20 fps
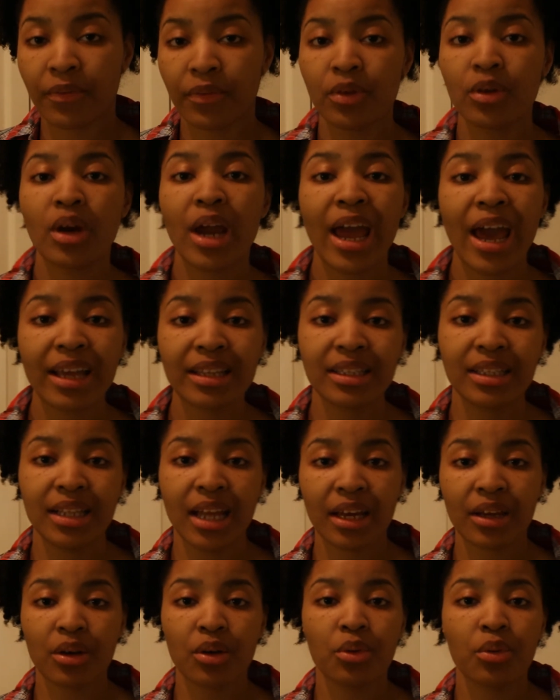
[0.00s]
If you're acting
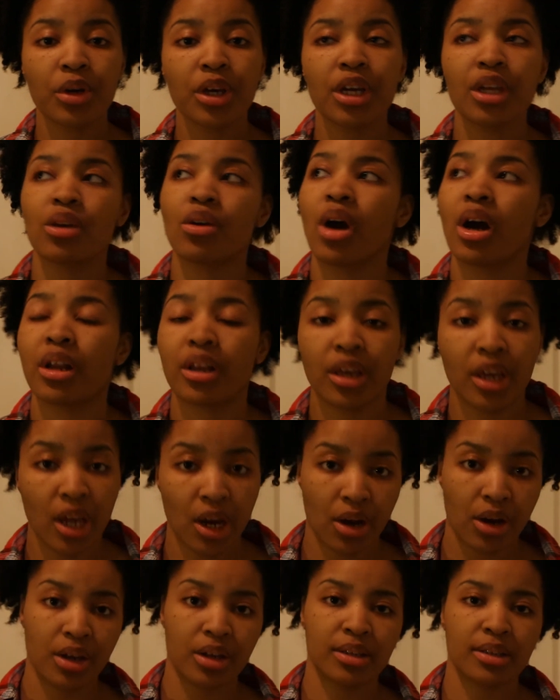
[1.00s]
like a queen, you ought to
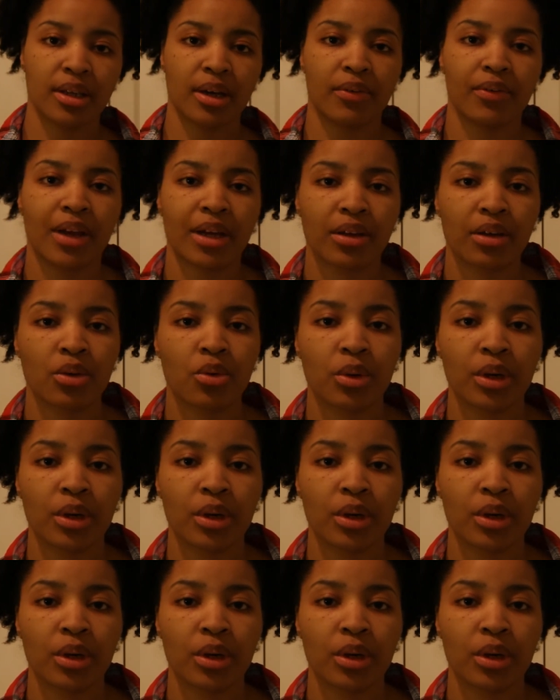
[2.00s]
carry yourself like a